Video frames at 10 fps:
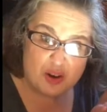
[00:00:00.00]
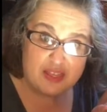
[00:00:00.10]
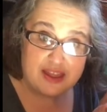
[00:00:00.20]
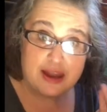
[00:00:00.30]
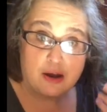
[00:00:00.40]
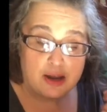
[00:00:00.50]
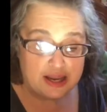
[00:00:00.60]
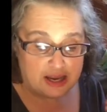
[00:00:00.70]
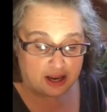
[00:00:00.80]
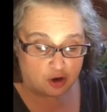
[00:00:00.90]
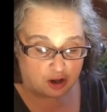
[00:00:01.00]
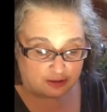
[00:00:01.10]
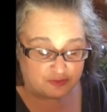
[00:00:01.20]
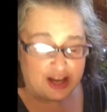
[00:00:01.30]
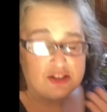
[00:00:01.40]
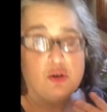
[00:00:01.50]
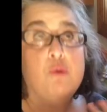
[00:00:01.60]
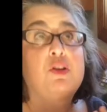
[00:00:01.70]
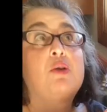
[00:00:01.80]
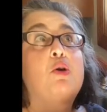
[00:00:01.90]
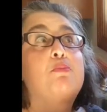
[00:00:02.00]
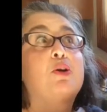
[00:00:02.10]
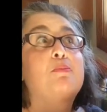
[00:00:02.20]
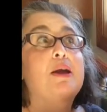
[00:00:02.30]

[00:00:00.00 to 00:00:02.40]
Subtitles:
in there and all of that. So hopefully I won't burn my